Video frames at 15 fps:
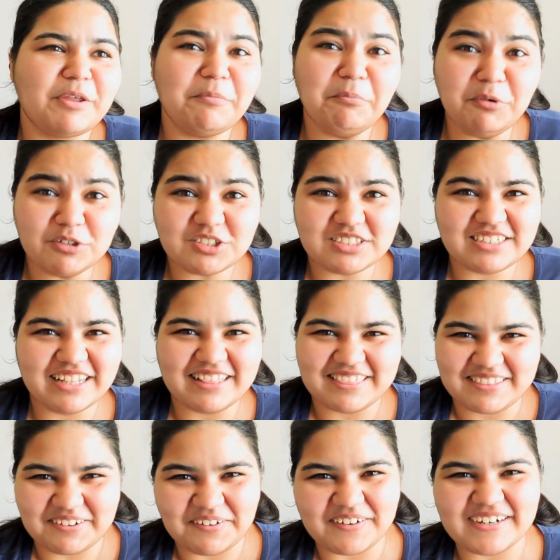
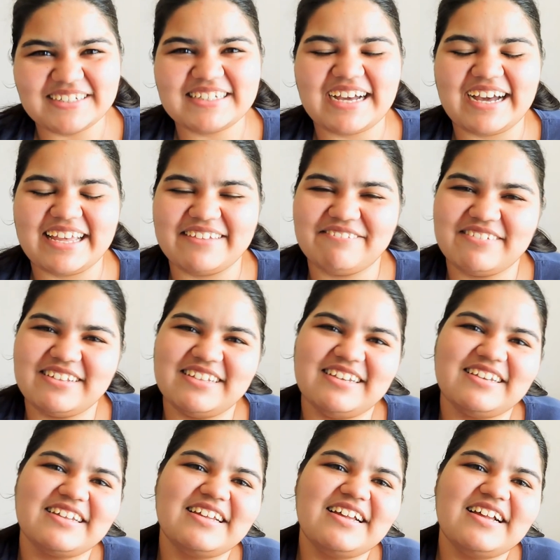emotional thought, I will